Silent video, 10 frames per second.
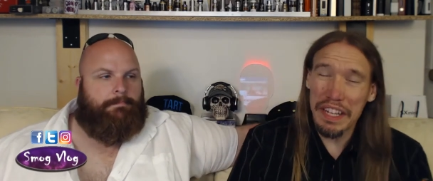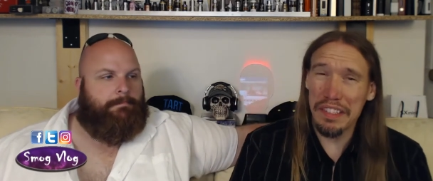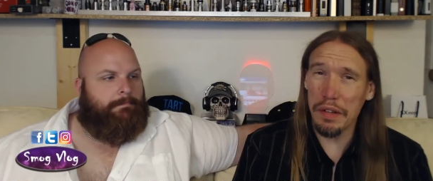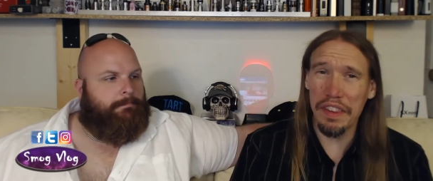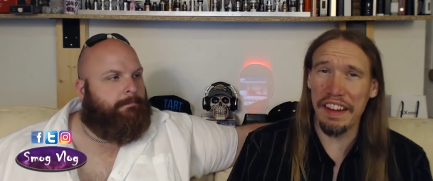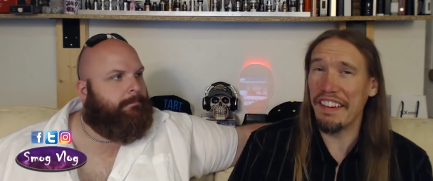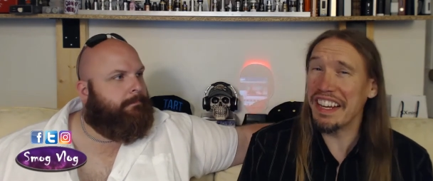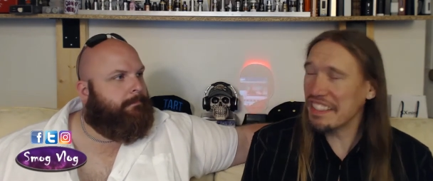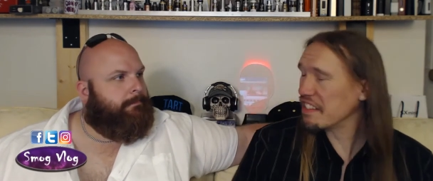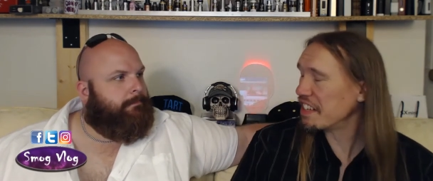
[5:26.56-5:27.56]
Speaker 1: when it's on there,
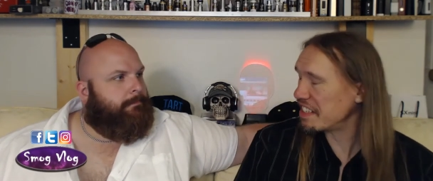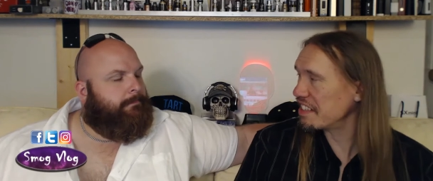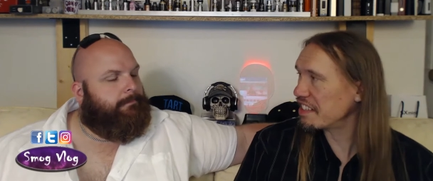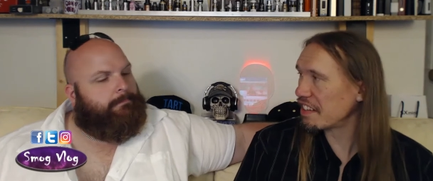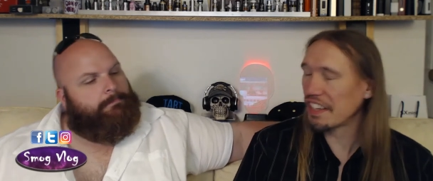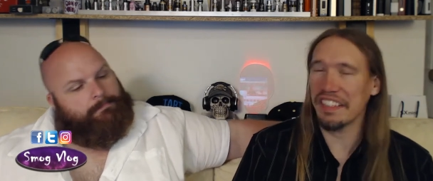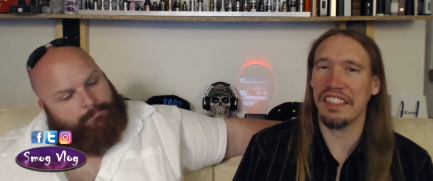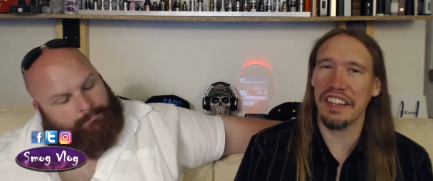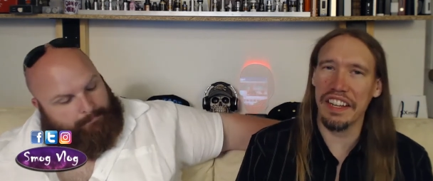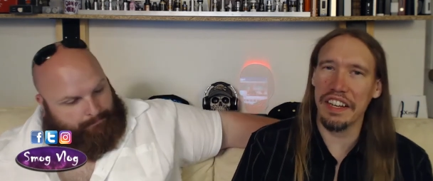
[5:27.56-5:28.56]
it is nice and solid,
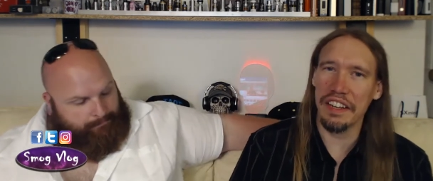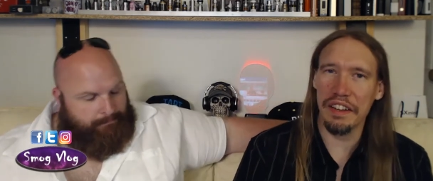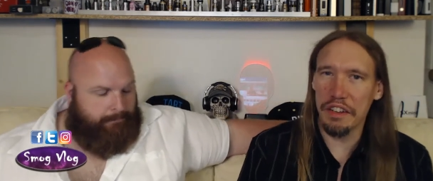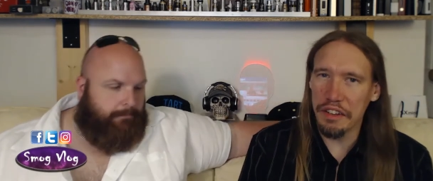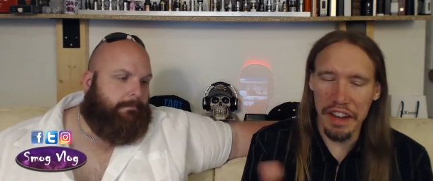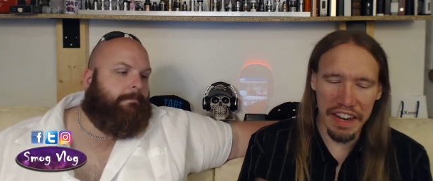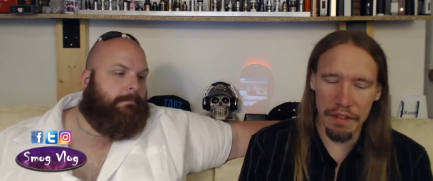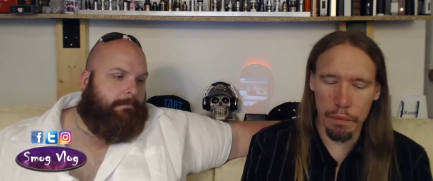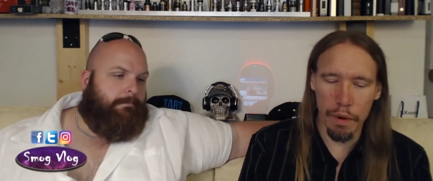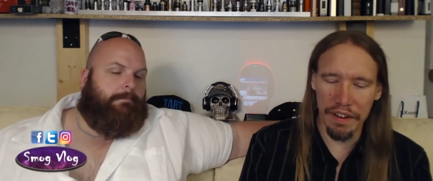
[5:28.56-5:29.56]
so you, you, don't
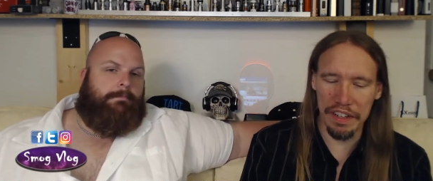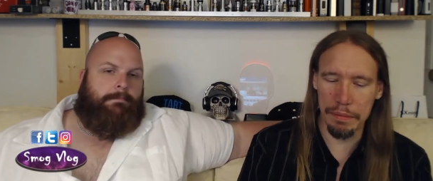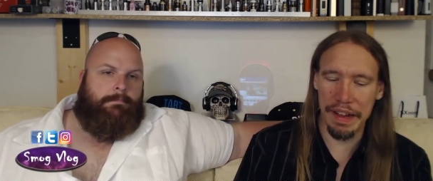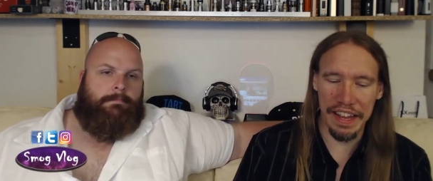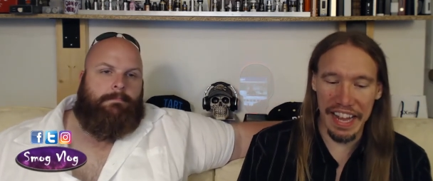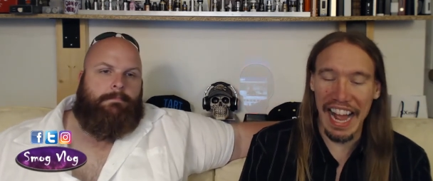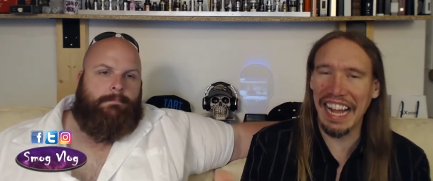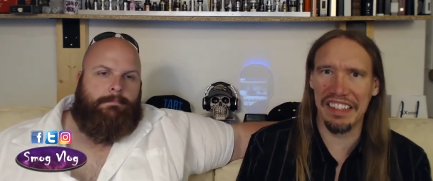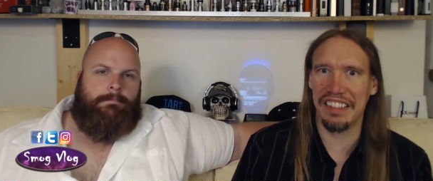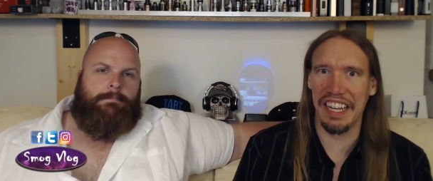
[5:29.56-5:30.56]
have worries about it
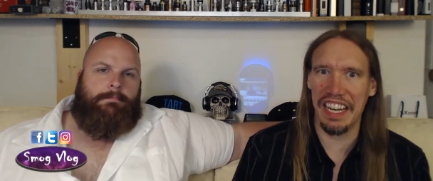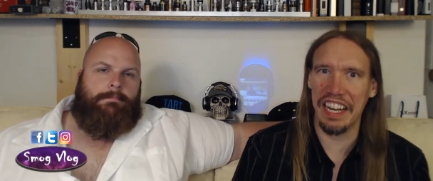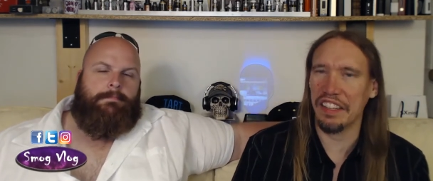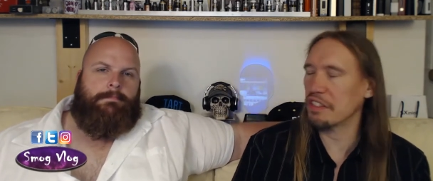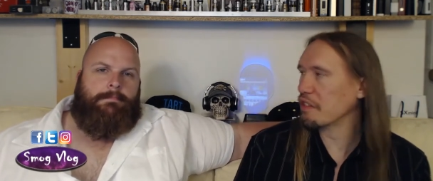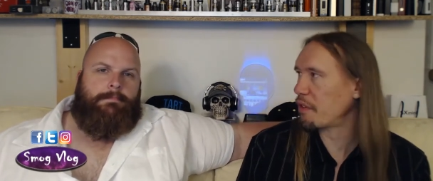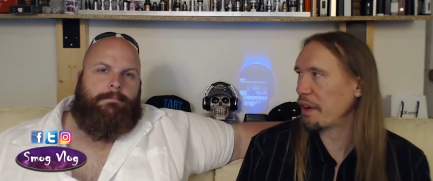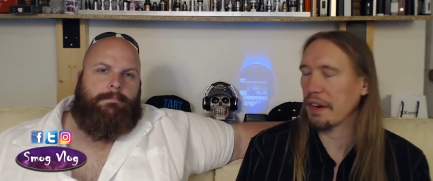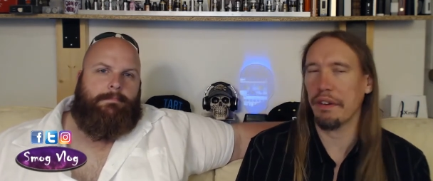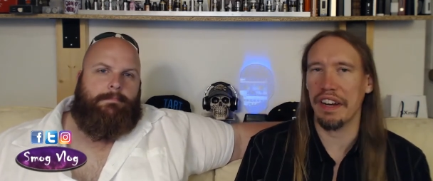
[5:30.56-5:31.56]
accidentally
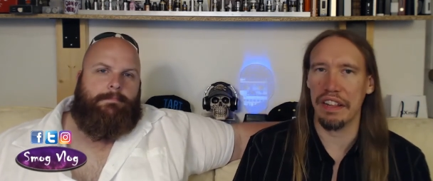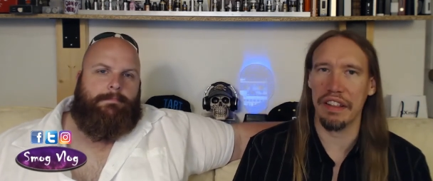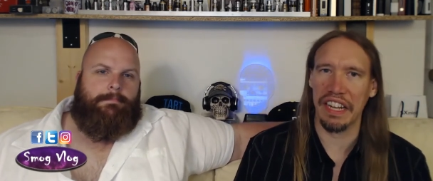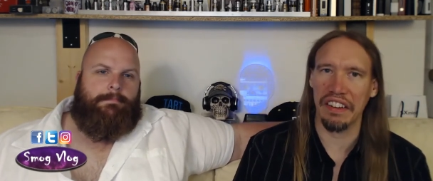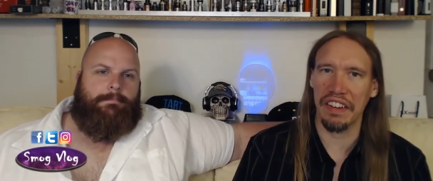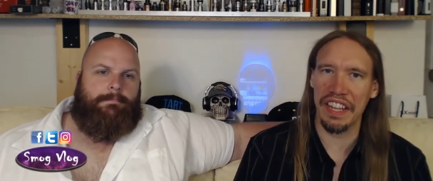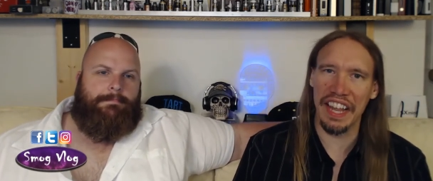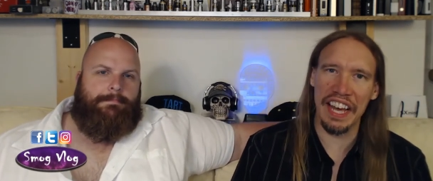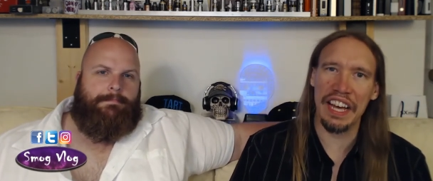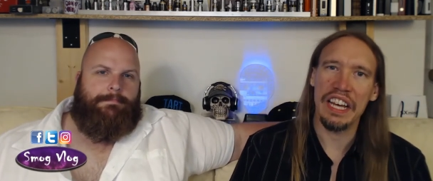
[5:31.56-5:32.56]
unscrewing or anything like
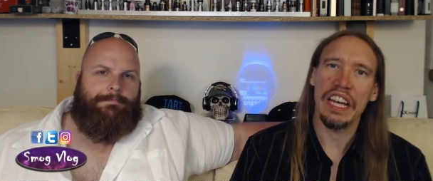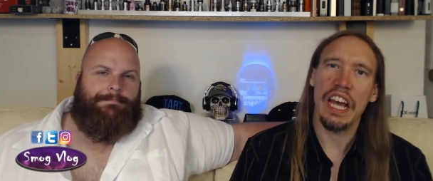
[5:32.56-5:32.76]
that.